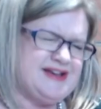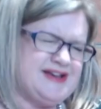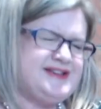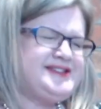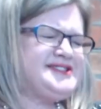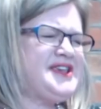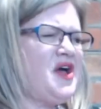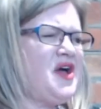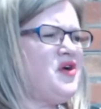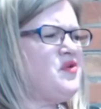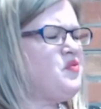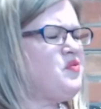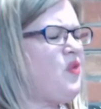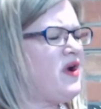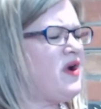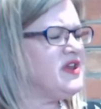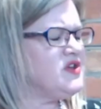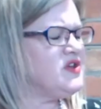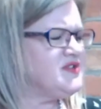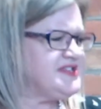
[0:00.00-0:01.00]
So
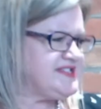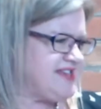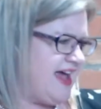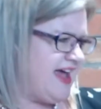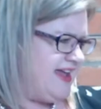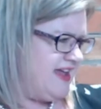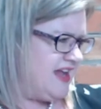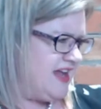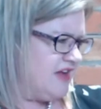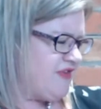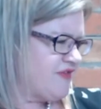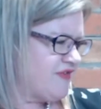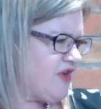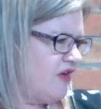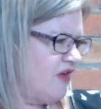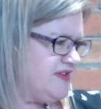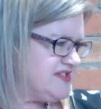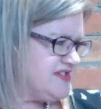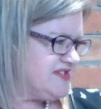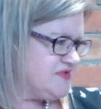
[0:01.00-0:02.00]
what you're saying, if I've
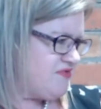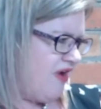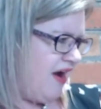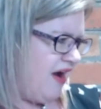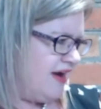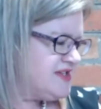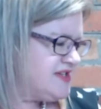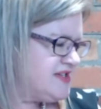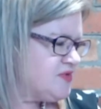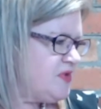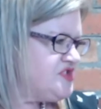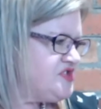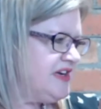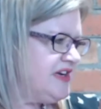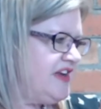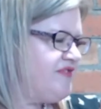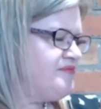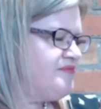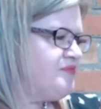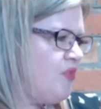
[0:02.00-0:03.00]
got this right, is we should
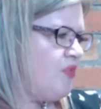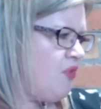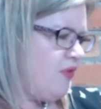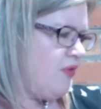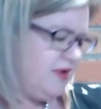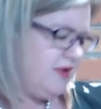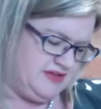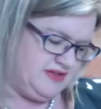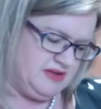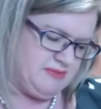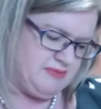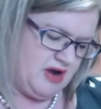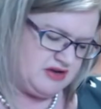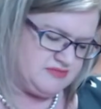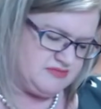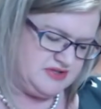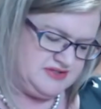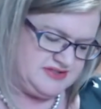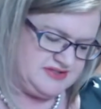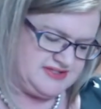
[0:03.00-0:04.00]
live more in the
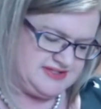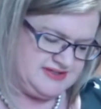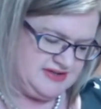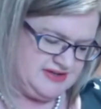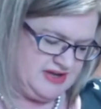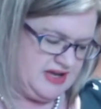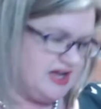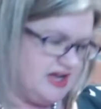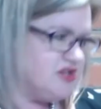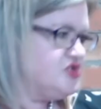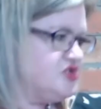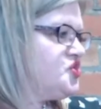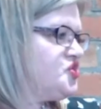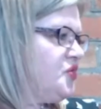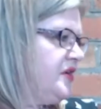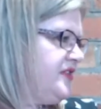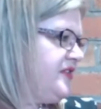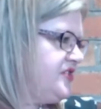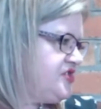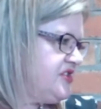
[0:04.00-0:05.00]
moment,
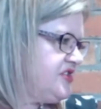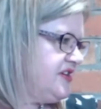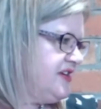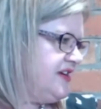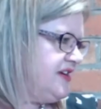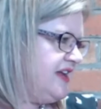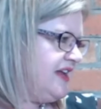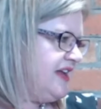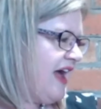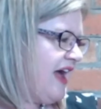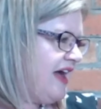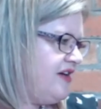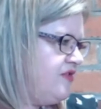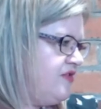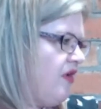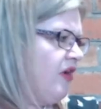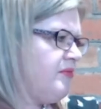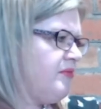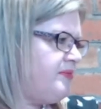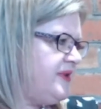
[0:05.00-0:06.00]
enjoy the journey, and
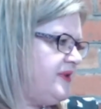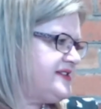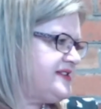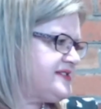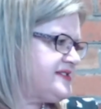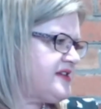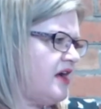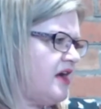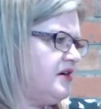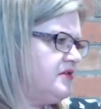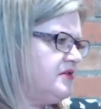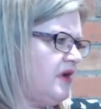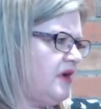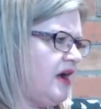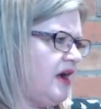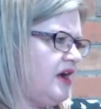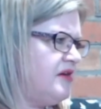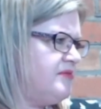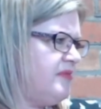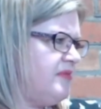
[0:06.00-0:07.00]
not be so
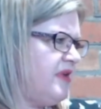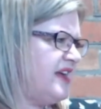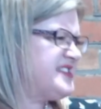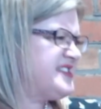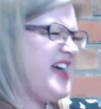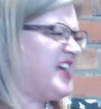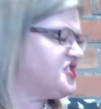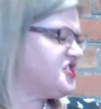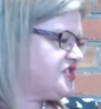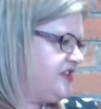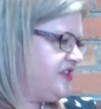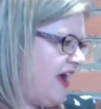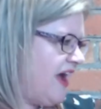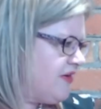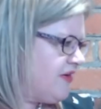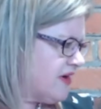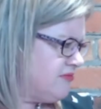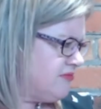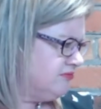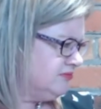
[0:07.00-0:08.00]
attached to the
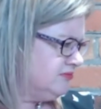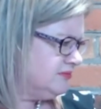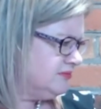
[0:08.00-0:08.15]
outcome?